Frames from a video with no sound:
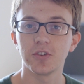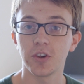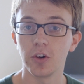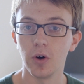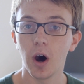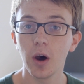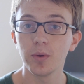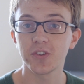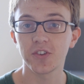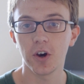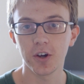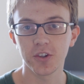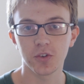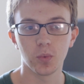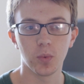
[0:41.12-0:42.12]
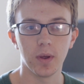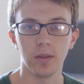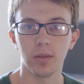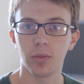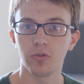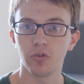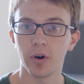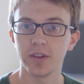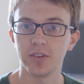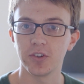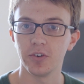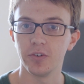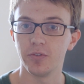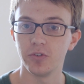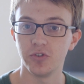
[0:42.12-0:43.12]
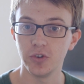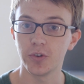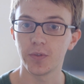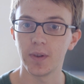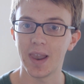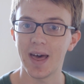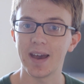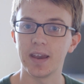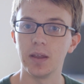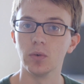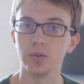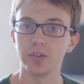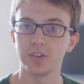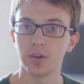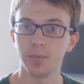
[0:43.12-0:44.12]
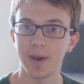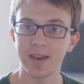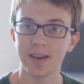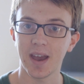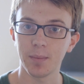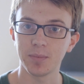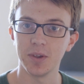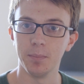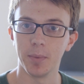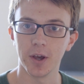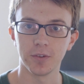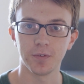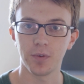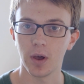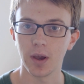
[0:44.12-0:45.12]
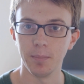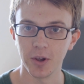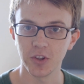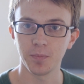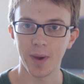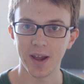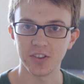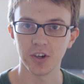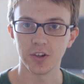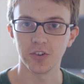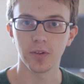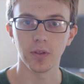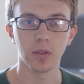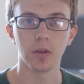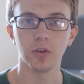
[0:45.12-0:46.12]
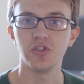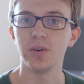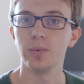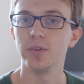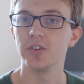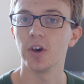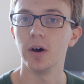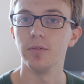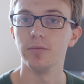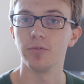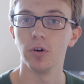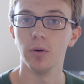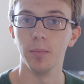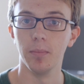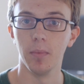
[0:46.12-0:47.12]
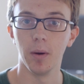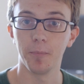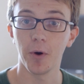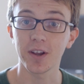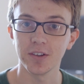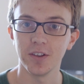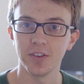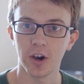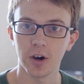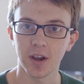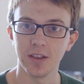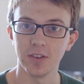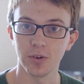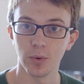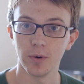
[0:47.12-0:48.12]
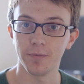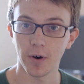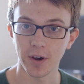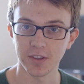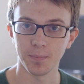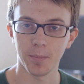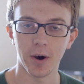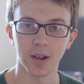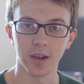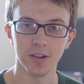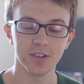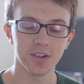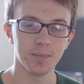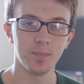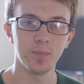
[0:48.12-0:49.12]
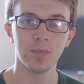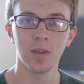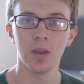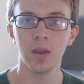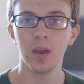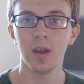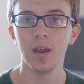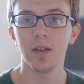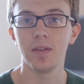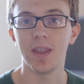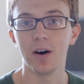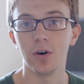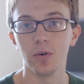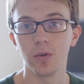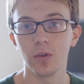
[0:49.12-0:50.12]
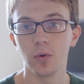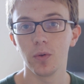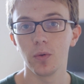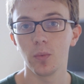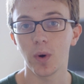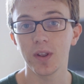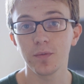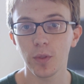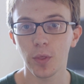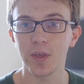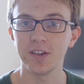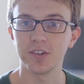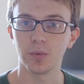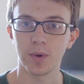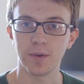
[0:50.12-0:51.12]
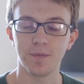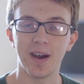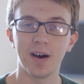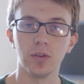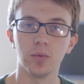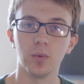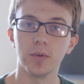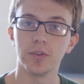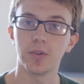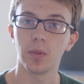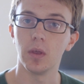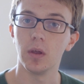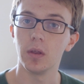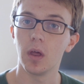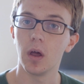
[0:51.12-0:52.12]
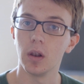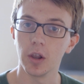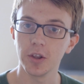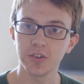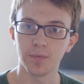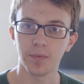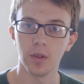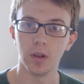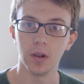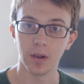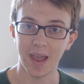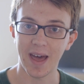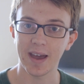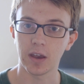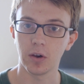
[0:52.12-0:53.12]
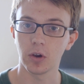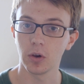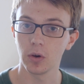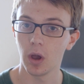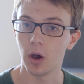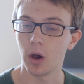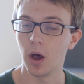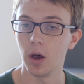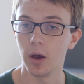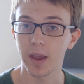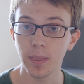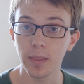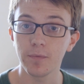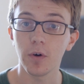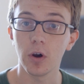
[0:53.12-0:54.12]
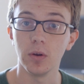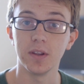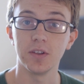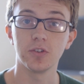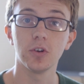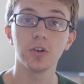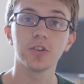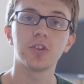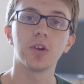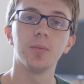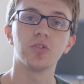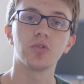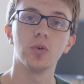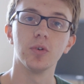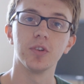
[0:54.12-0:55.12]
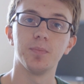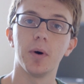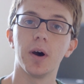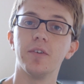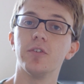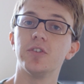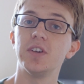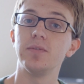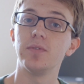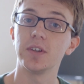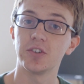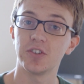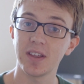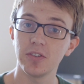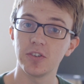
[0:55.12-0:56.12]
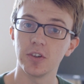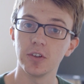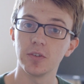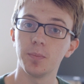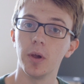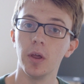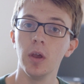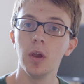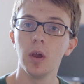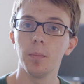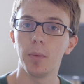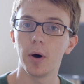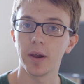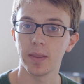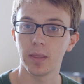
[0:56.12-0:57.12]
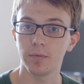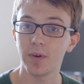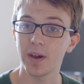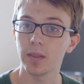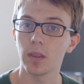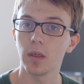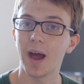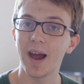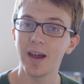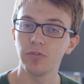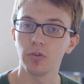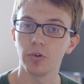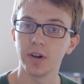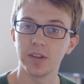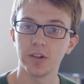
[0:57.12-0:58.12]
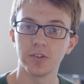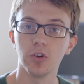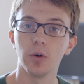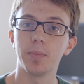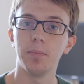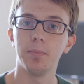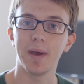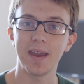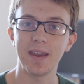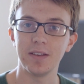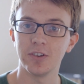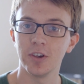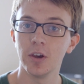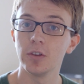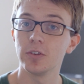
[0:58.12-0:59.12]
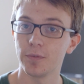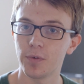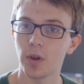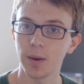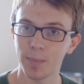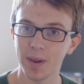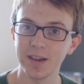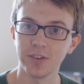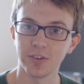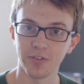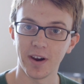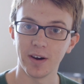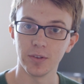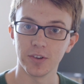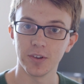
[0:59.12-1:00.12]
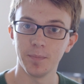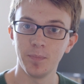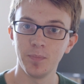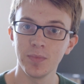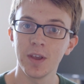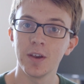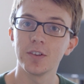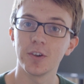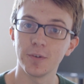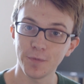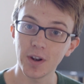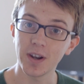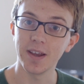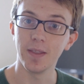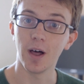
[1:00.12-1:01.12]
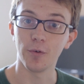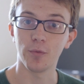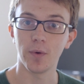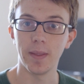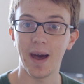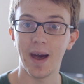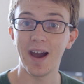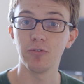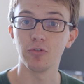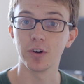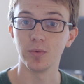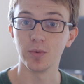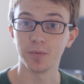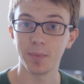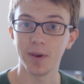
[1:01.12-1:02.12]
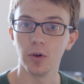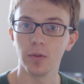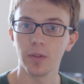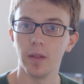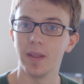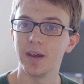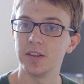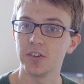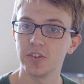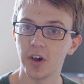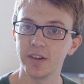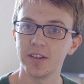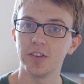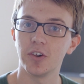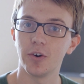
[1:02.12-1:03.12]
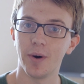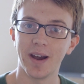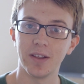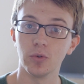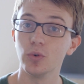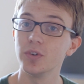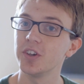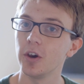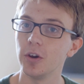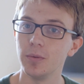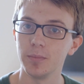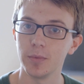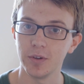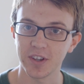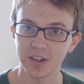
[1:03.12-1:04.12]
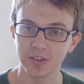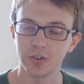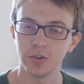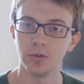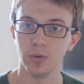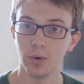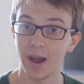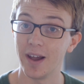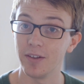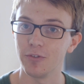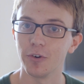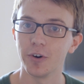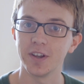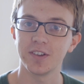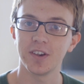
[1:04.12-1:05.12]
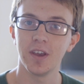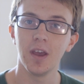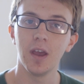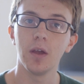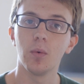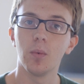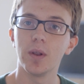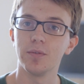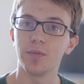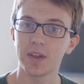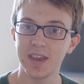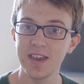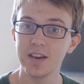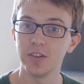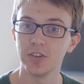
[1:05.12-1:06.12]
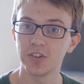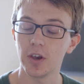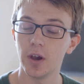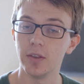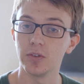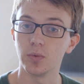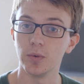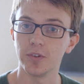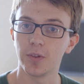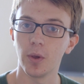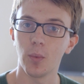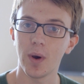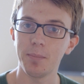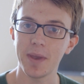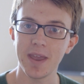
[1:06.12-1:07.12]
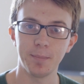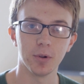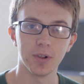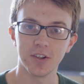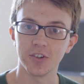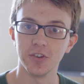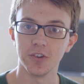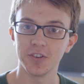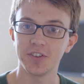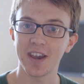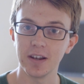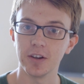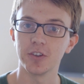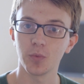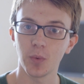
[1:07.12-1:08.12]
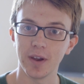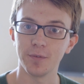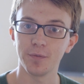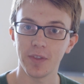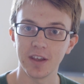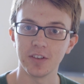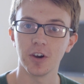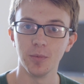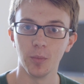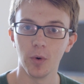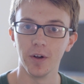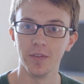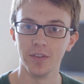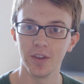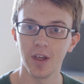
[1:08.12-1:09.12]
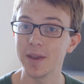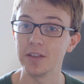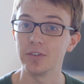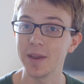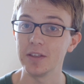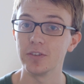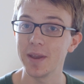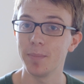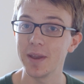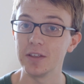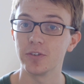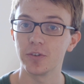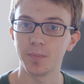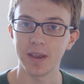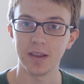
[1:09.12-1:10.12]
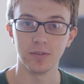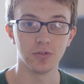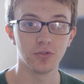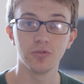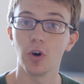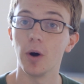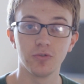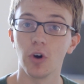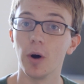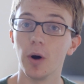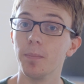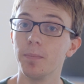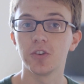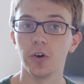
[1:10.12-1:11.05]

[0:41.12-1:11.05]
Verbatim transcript: So I was tasked with trying to reduce the lag in order to make Captain Buzz fly much better so that she would turn from a pregnant duck into a fighter pilot. Now, one of the things that we found was that a lot of the lag uh, in the phone is not so much caused by receiving sensors, but by the fact that Android has not been made to fly planes around. So funnily enough, Android was built and they decided to add audio music to Android, one of the key concerns was that when people listen to Taylor Swift, they don't want beat, beat, beat, beats being dropped, dropped, dropped.